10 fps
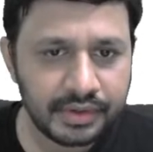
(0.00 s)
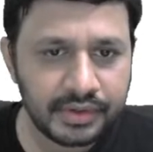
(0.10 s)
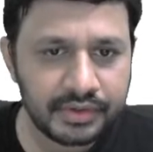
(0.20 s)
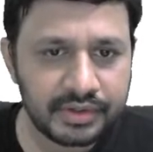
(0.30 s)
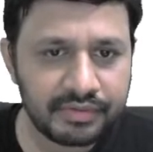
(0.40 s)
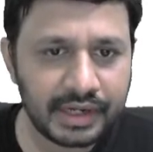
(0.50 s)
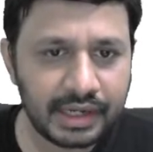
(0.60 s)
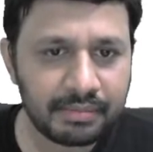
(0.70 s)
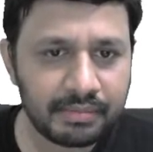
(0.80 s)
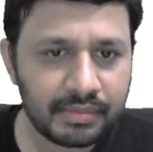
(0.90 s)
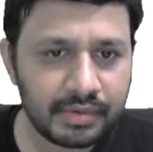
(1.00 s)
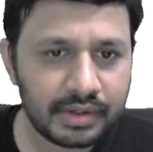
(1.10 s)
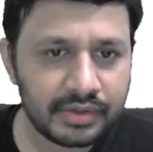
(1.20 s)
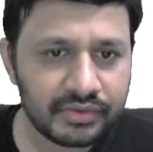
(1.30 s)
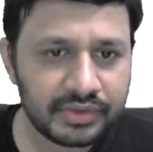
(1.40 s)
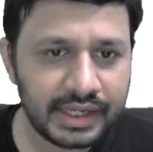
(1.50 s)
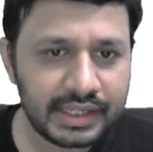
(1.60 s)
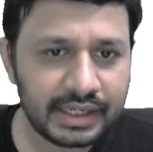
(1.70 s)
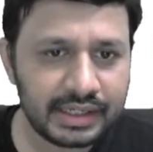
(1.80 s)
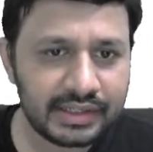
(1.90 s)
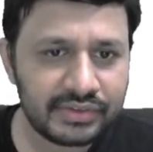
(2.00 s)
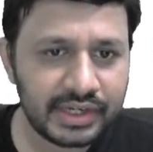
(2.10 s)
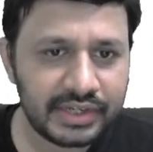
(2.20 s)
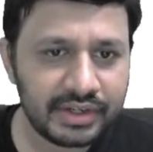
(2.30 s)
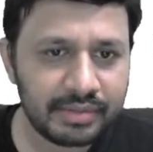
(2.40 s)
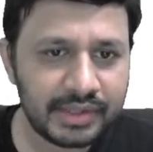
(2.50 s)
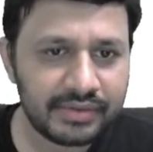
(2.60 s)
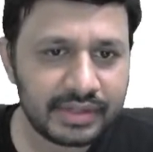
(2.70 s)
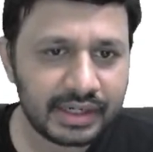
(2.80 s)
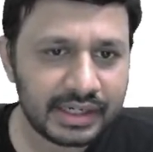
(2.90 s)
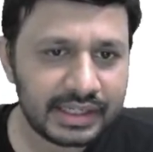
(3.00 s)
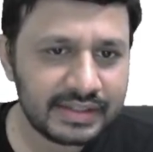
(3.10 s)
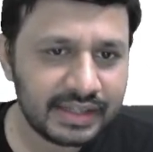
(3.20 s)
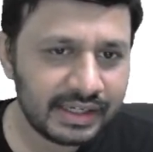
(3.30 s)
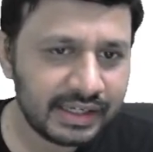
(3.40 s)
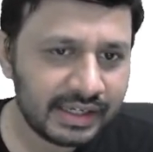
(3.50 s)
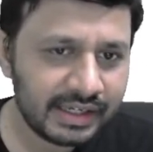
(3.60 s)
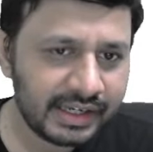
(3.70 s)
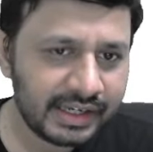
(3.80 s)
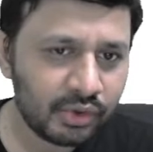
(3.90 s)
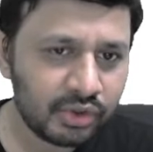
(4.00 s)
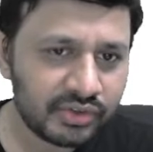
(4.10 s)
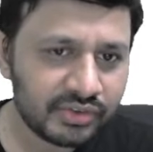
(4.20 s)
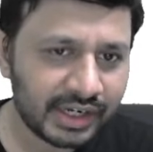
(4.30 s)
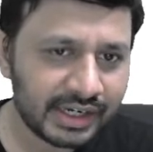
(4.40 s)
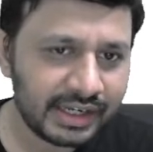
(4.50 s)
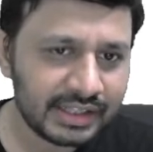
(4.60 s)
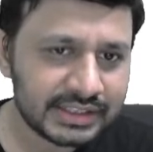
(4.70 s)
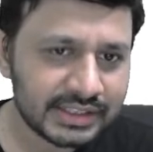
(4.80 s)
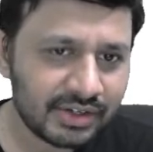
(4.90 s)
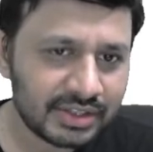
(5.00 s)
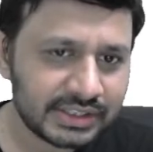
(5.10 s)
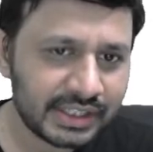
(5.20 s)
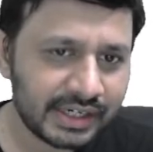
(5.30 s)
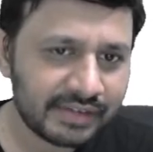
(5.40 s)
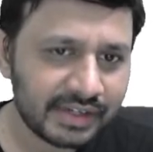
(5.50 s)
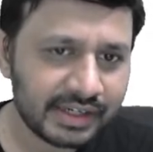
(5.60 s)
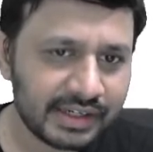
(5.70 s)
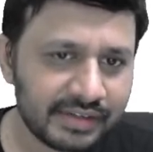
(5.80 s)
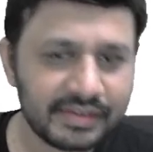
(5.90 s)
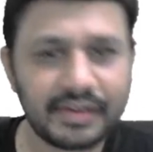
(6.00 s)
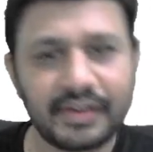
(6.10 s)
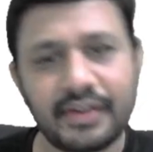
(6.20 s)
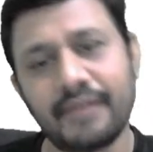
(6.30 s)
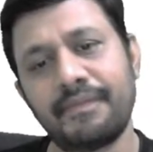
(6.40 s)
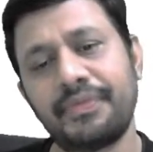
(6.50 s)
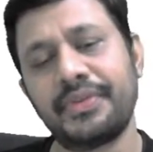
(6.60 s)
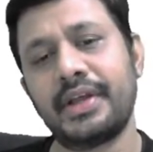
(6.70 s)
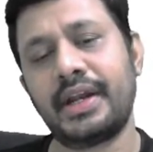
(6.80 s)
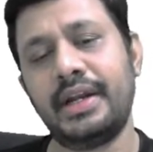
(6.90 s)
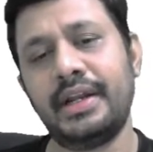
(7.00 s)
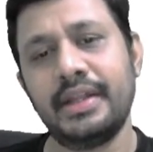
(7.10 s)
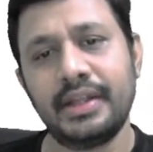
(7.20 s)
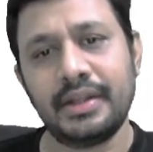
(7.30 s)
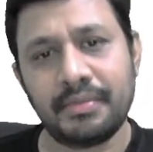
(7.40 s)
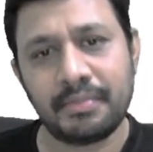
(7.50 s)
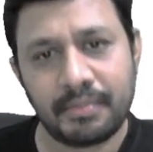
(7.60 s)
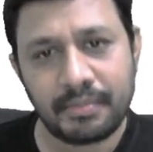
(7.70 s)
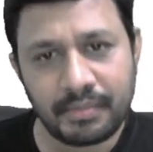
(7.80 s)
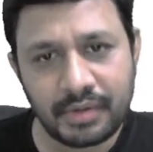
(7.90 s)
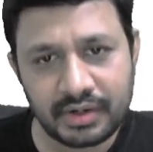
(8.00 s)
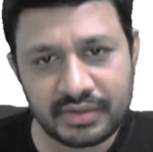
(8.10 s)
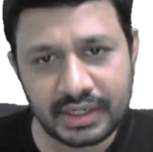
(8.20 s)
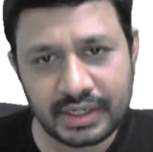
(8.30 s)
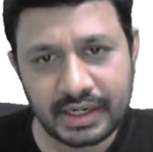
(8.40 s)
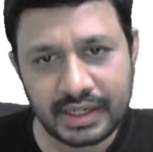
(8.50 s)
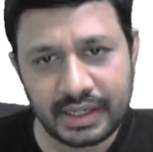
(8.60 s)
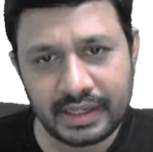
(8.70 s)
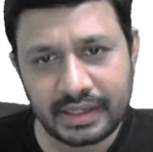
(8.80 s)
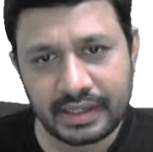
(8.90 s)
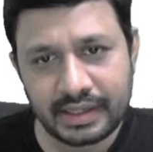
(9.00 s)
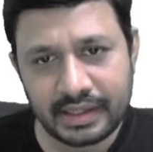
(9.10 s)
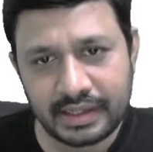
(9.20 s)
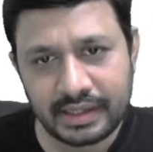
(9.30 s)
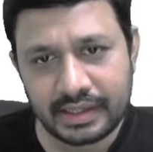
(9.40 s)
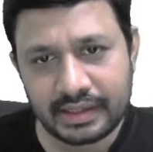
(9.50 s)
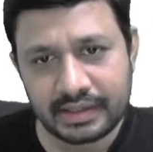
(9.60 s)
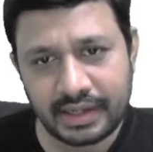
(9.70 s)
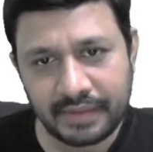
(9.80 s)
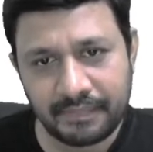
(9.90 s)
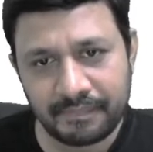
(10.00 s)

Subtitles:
See, when I am saying that this region means that region includes circles, concentric circles, right? Mod Z greater than 3.